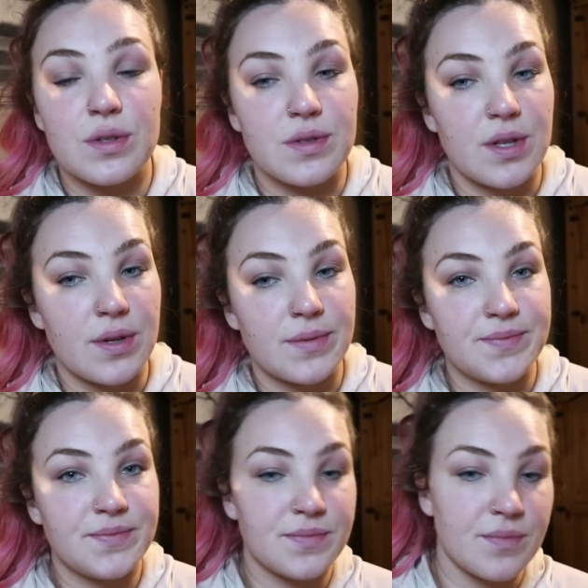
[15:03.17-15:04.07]
So
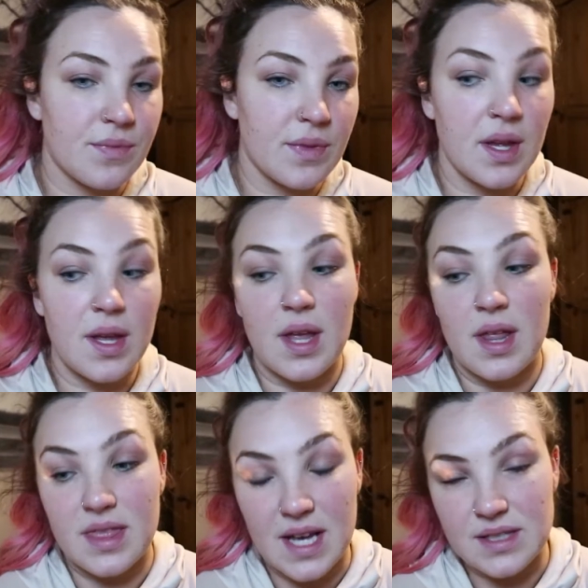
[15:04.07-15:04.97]

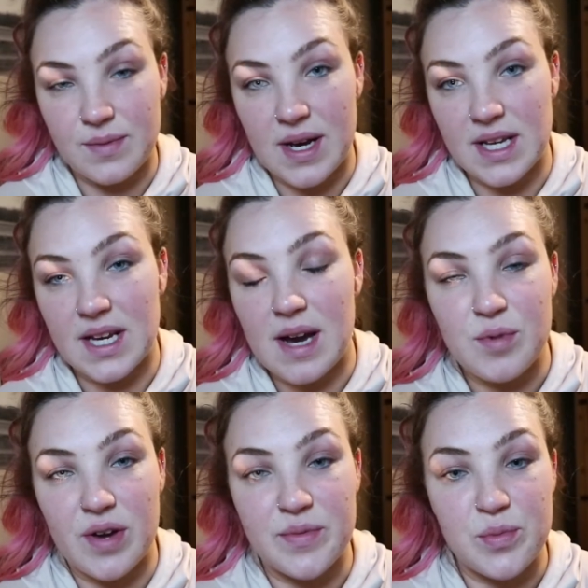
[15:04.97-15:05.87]
that's why I'm
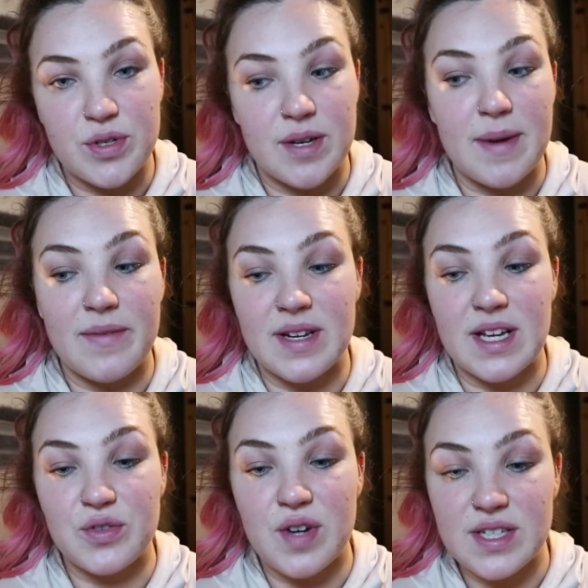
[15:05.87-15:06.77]
not having butter. I'm having
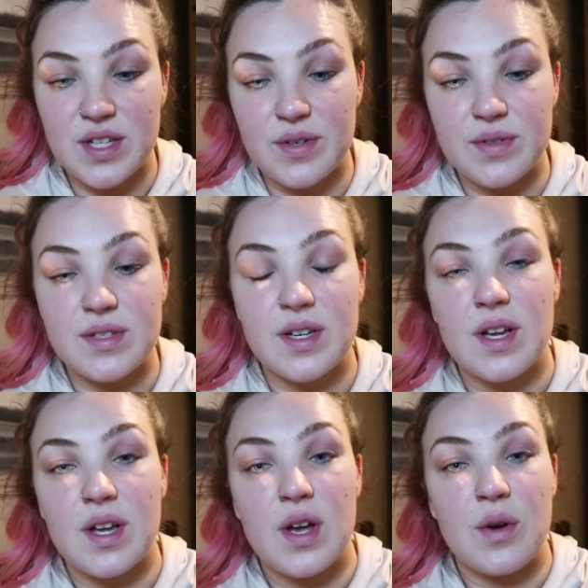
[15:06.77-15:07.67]
like dry toast
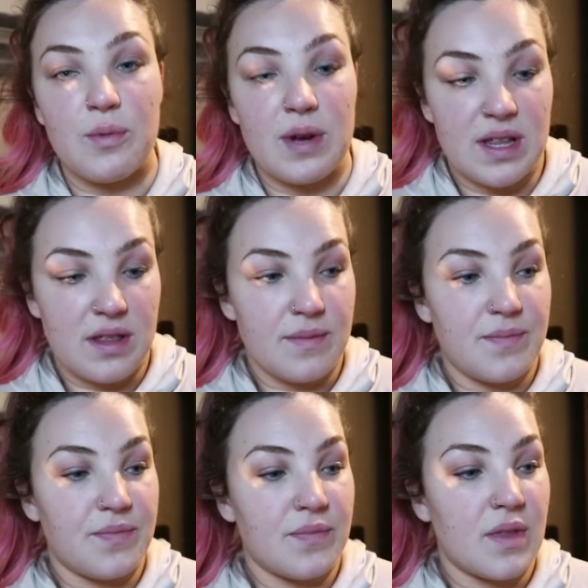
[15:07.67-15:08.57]
with
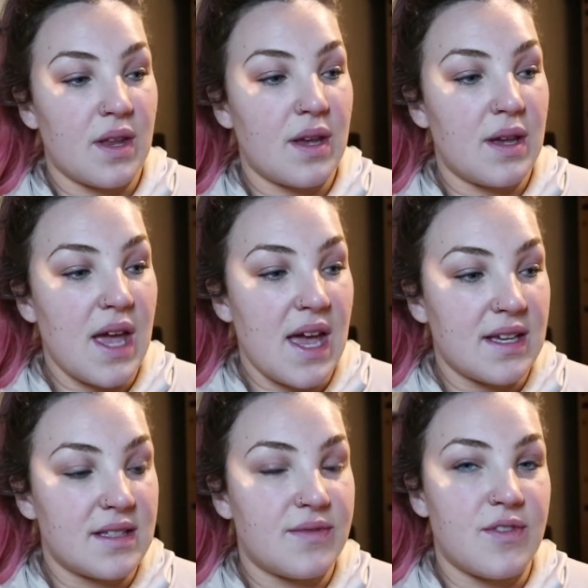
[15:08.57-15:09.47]

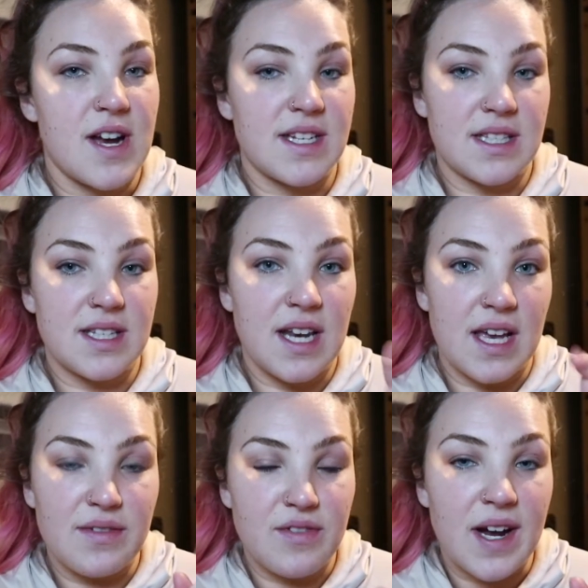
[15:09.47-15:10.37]
eggs fried in the
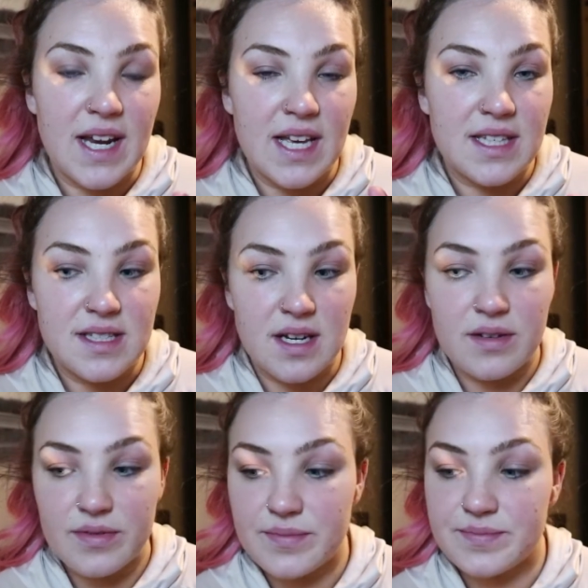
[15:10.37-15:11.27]
like fry light
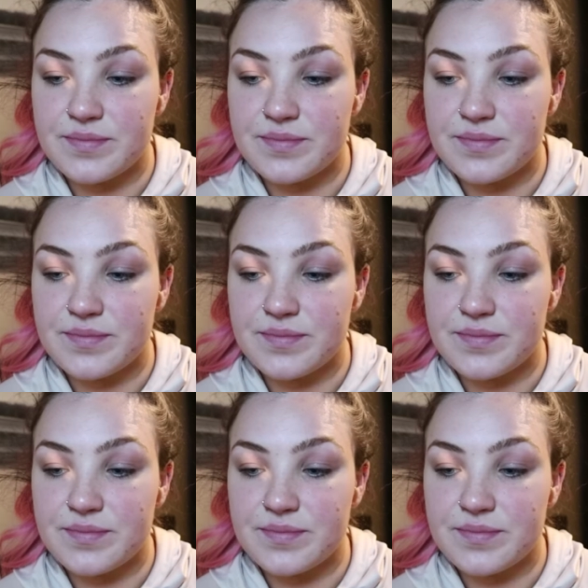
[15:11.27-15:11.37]
stuff.